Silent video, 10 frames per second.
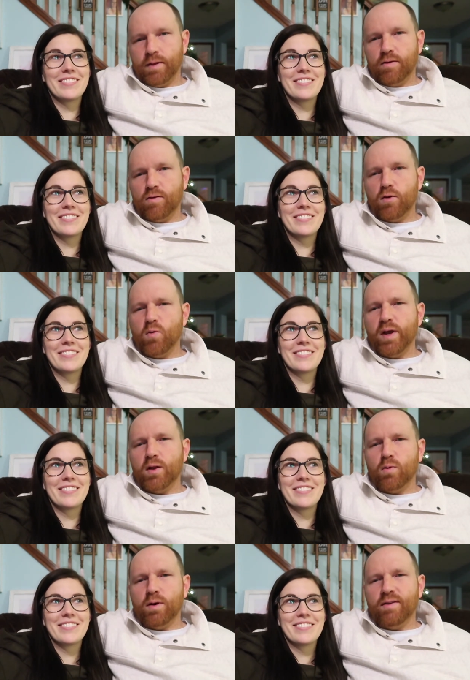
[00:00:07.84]
Speaker 1: this is your
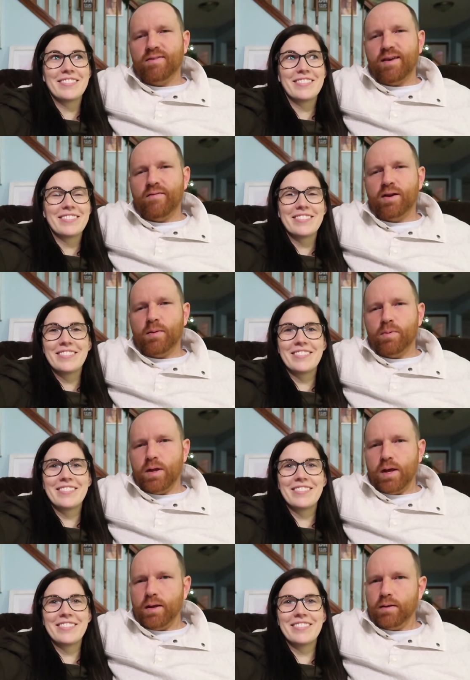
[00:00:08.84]
week 27
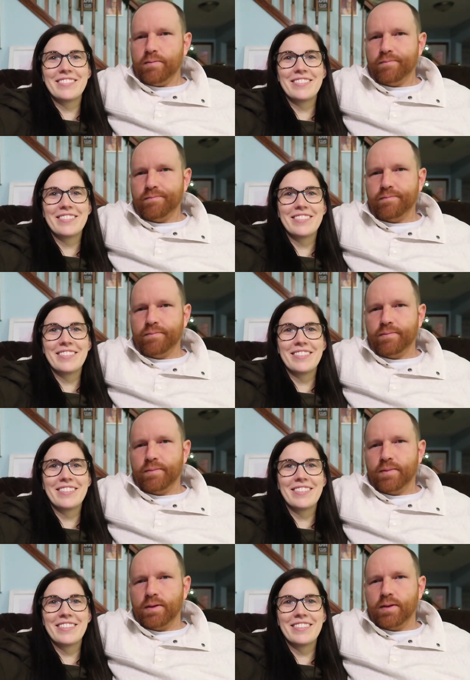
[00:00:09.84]
update.
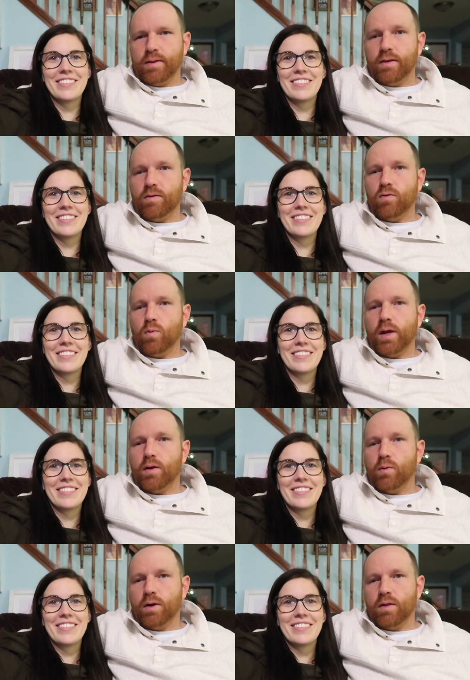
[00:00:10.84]
This is
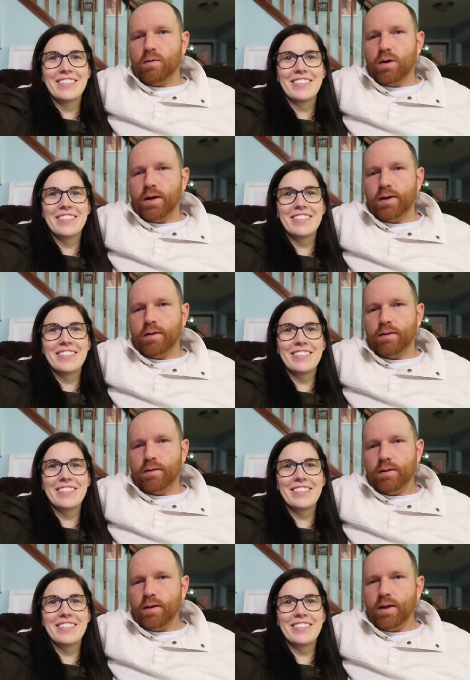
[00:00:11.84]
week 23. And
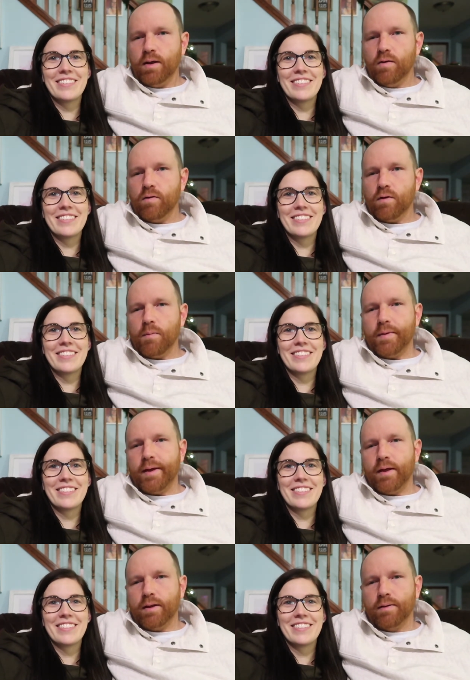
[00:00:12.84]
here's your
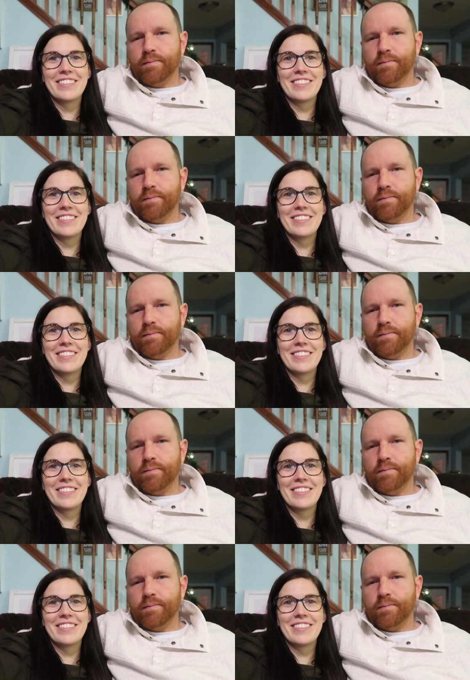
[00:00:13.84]
update.